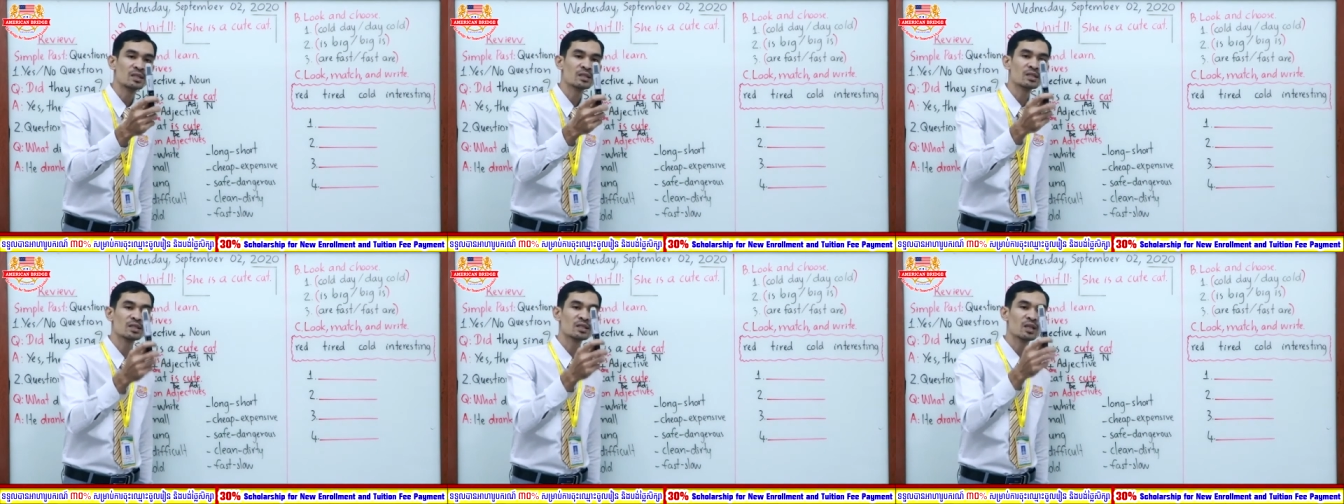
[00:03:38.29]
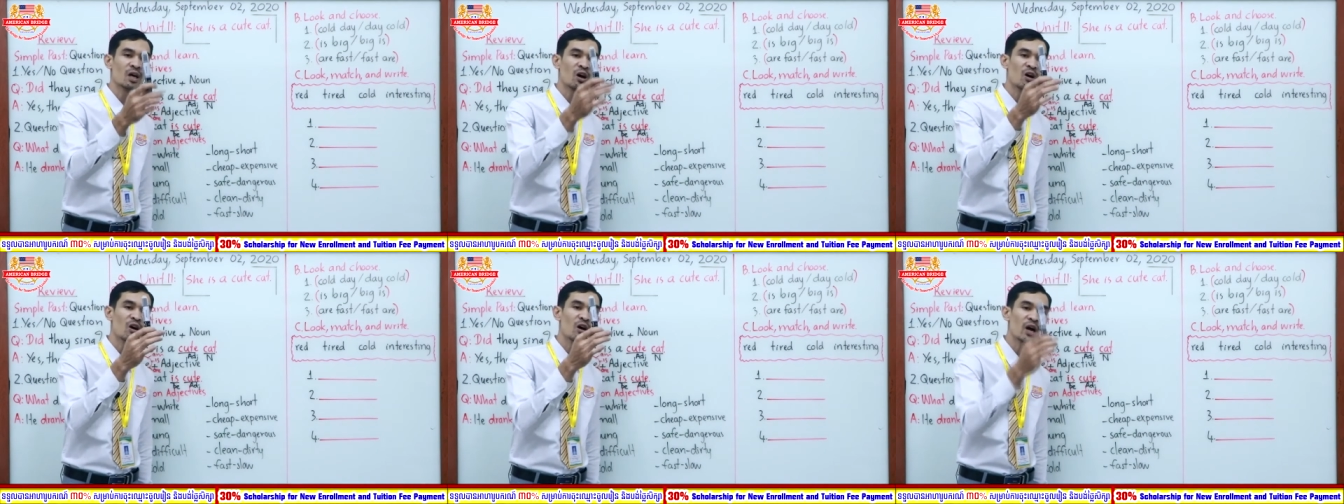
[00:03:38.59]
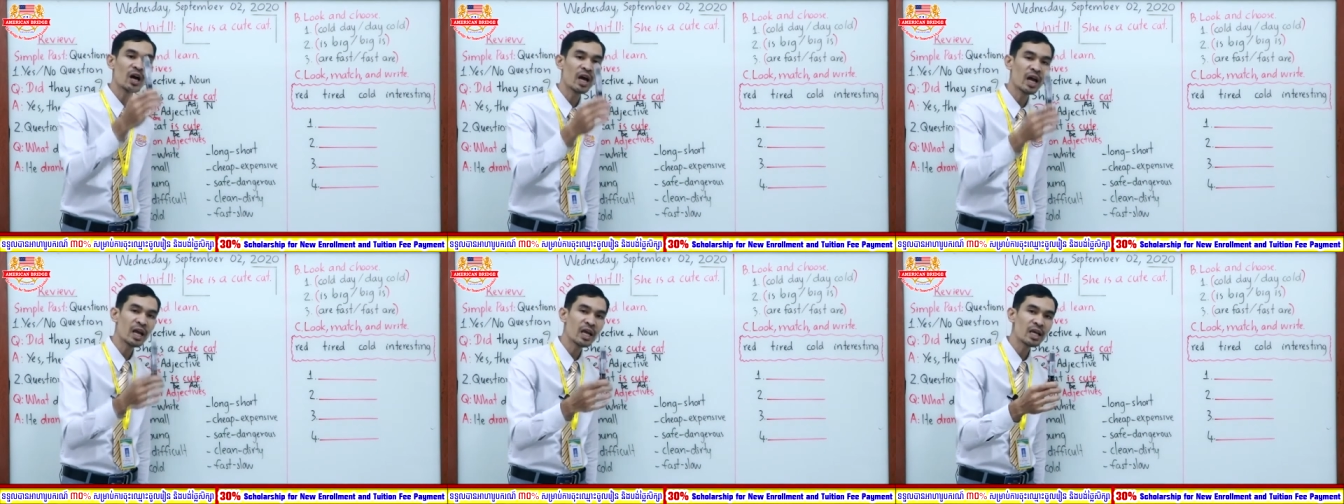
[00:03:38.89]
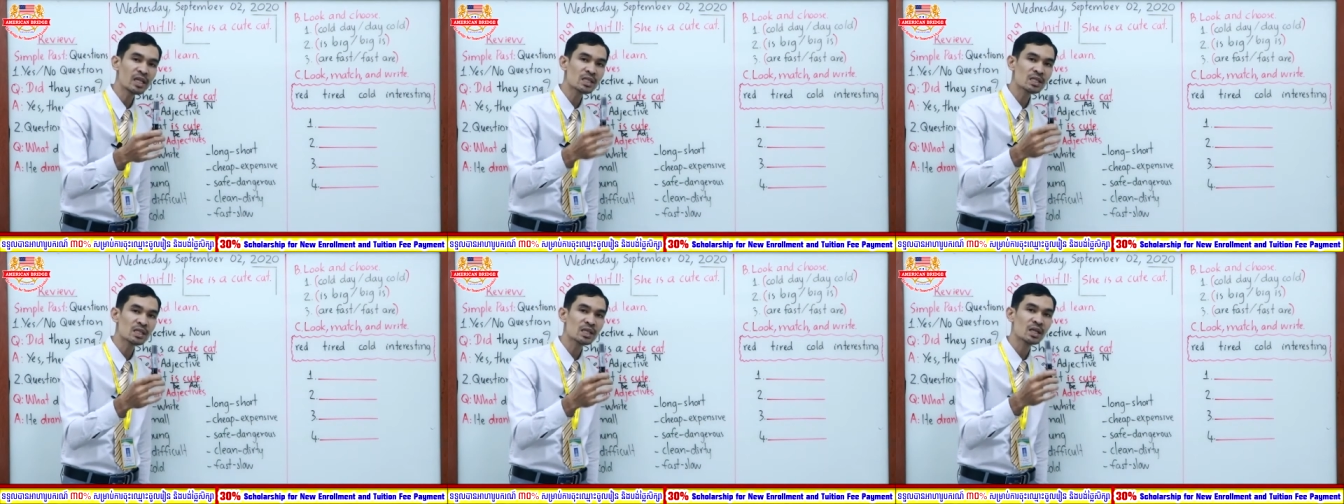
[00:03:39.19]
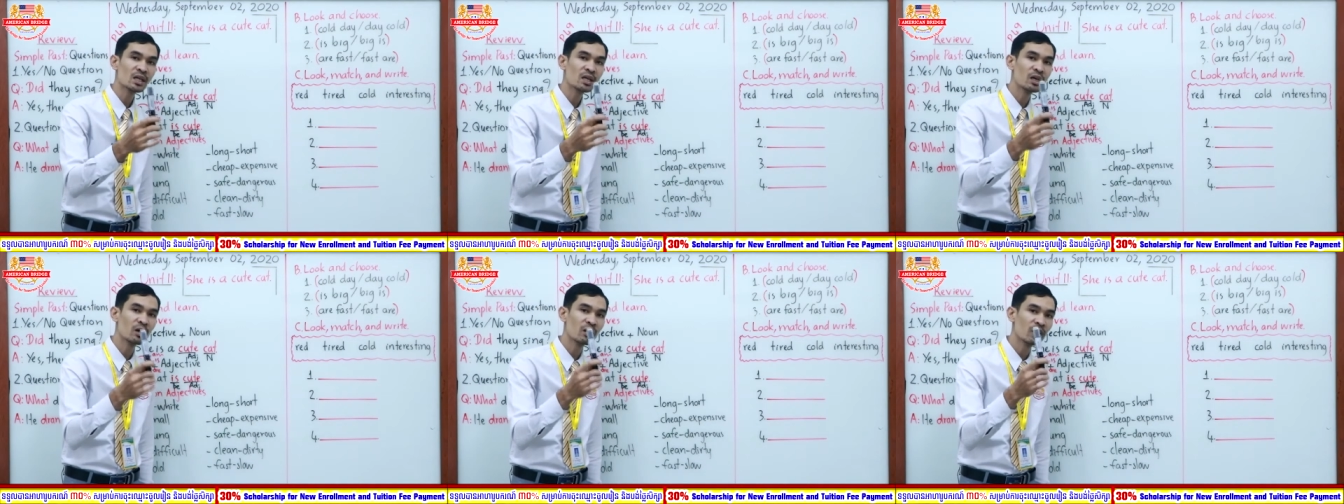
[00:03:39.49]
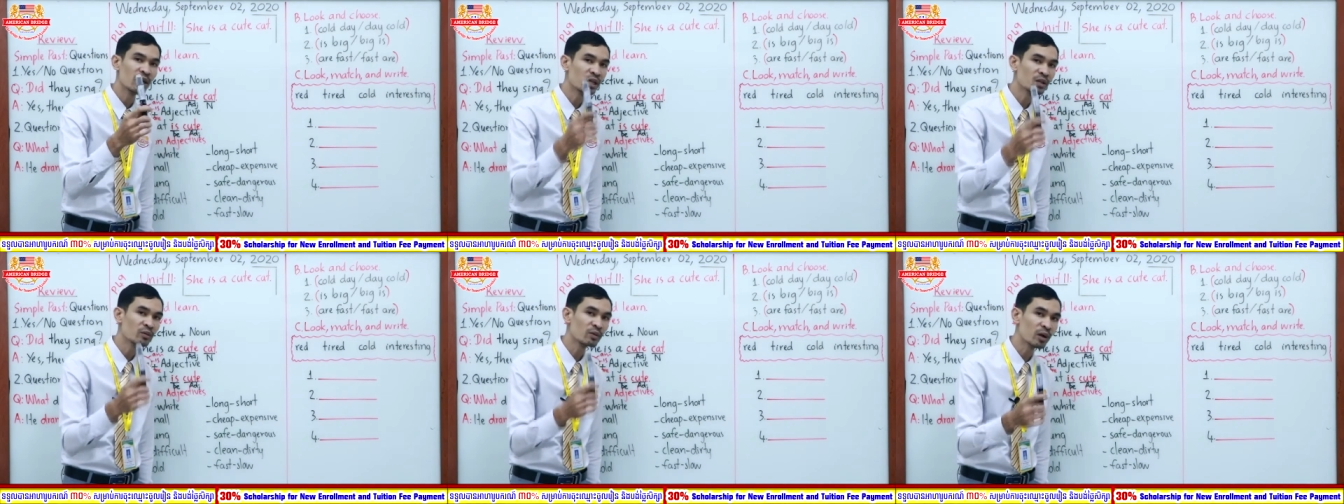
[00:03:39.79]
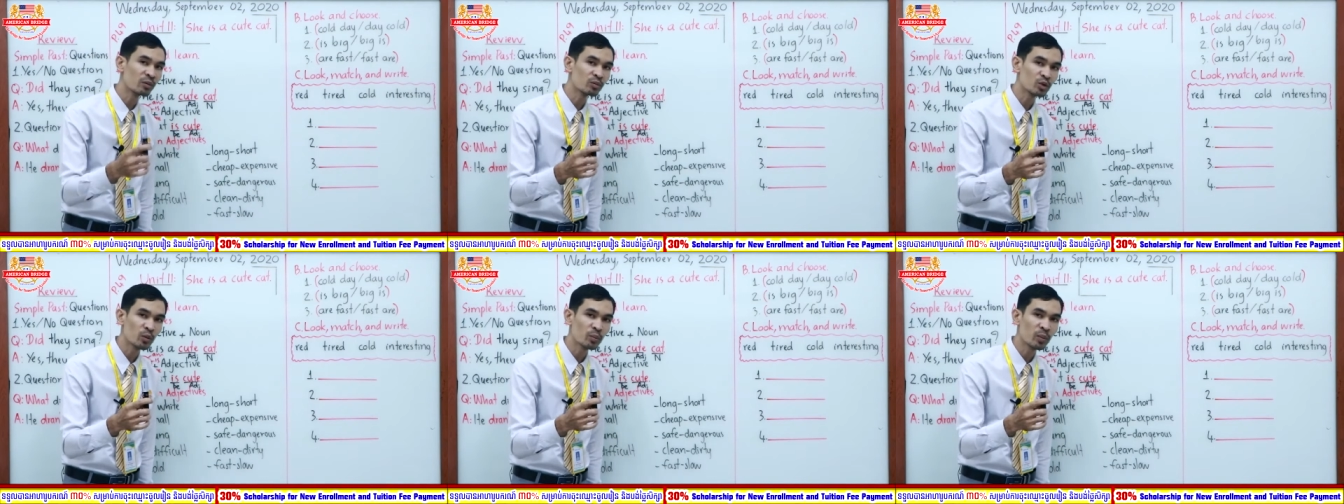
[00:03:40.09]
So is
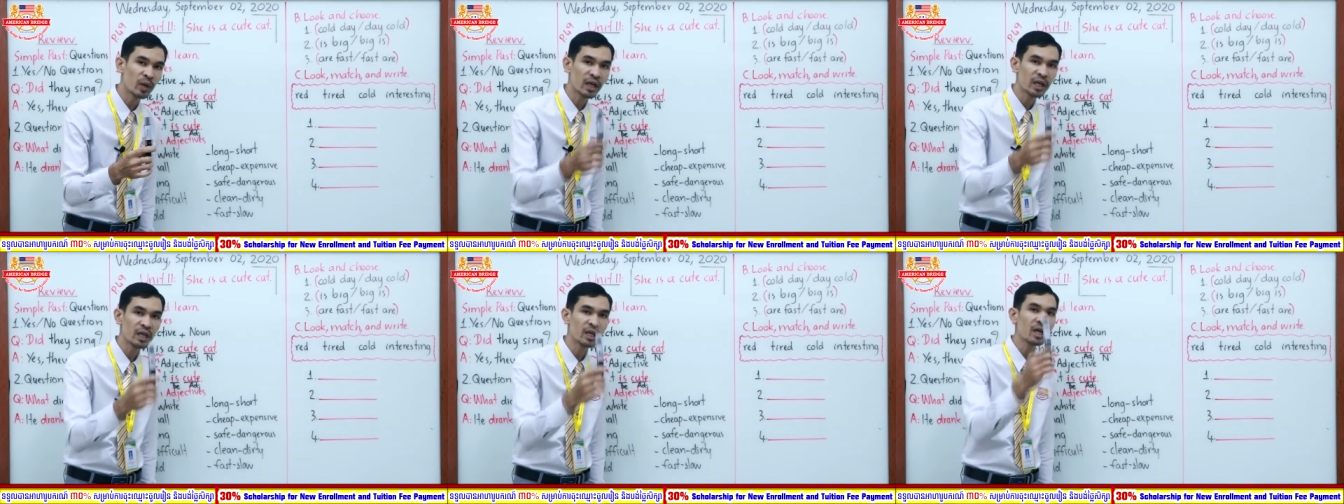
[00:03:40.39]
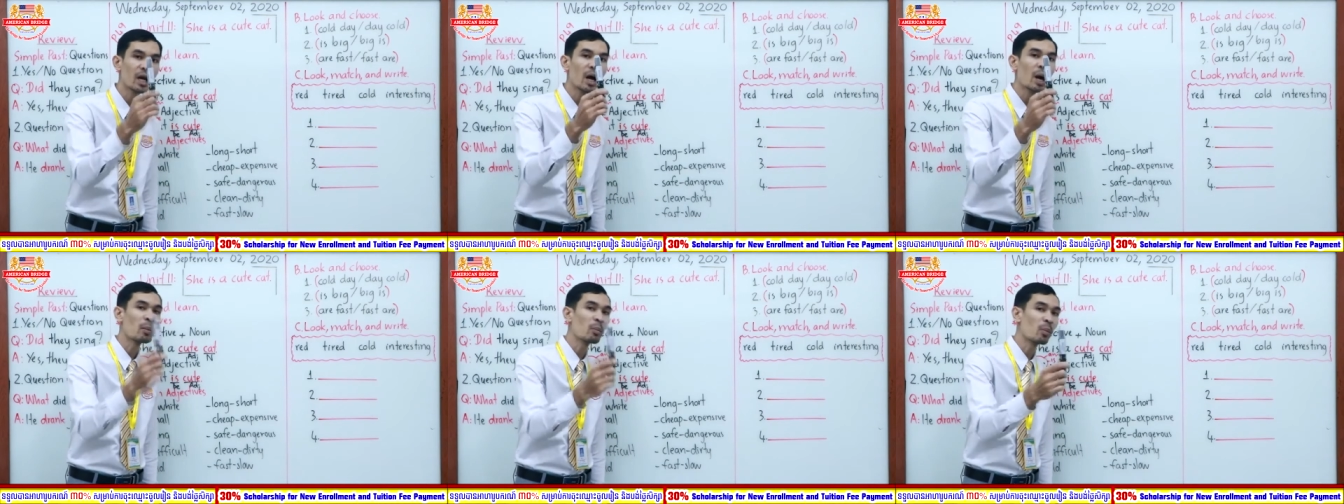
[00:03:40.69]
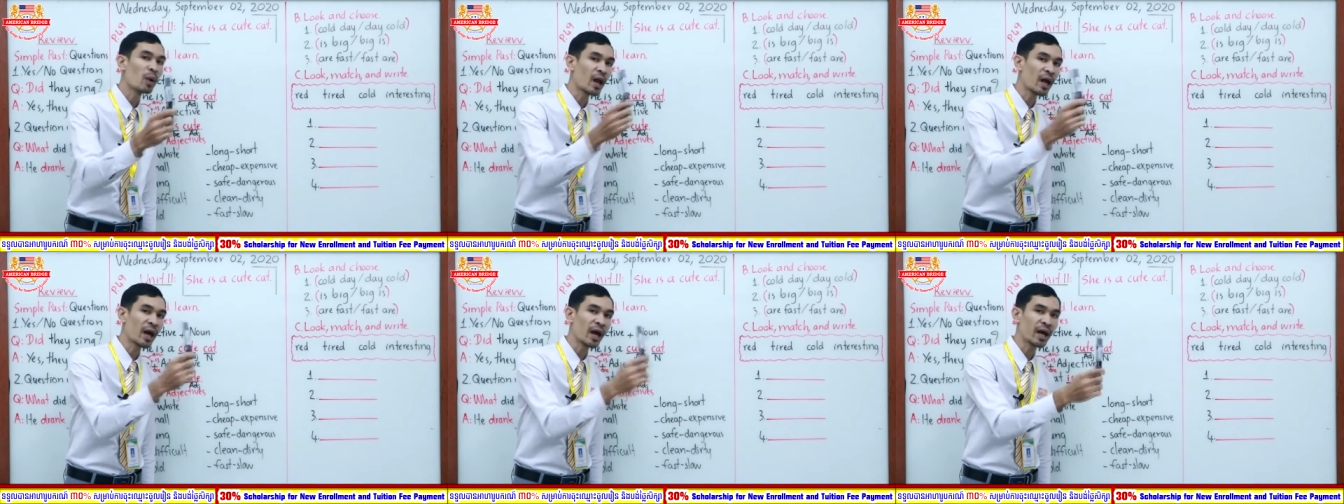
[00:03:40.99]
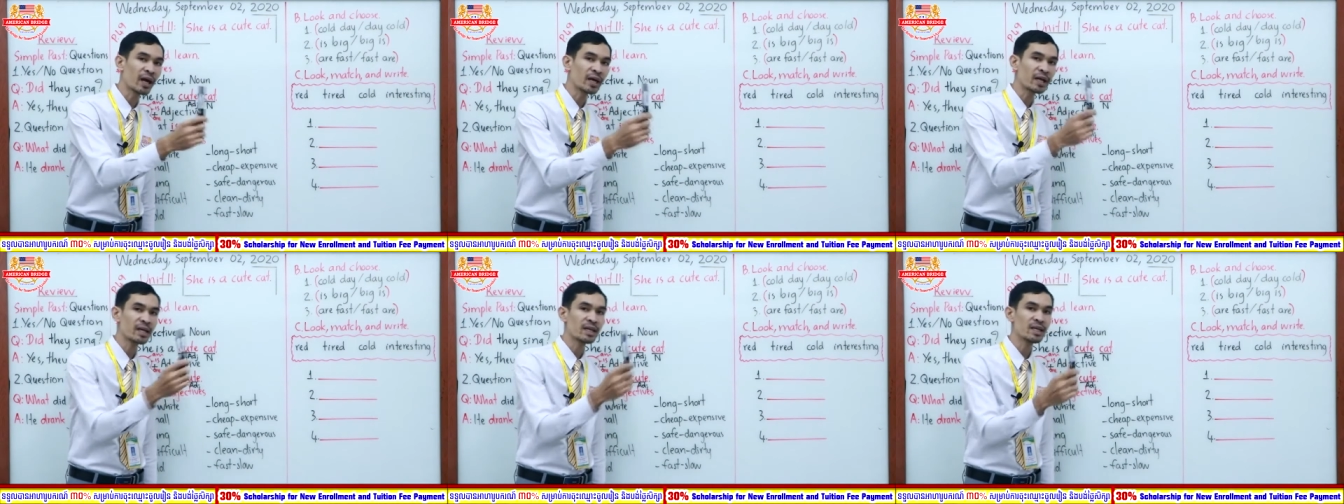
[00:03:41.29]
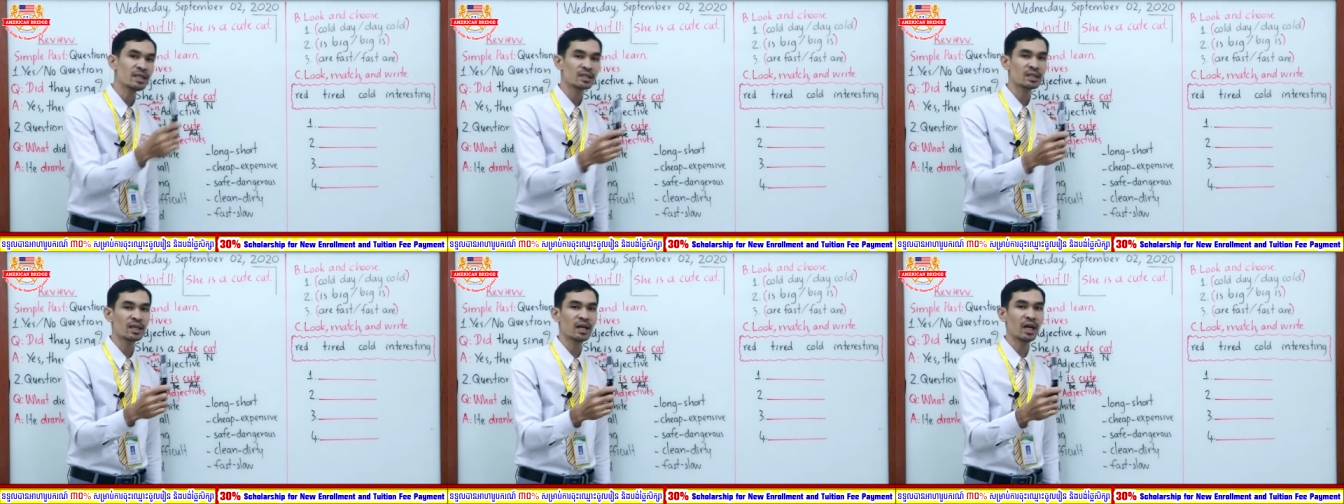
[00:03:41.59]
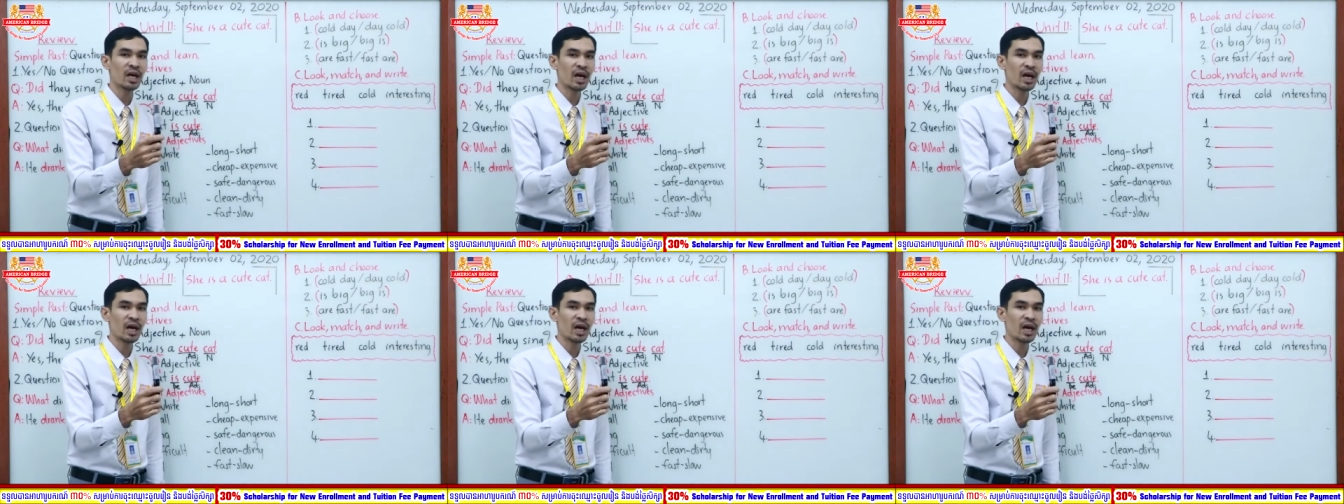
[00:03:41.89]
equal to be black is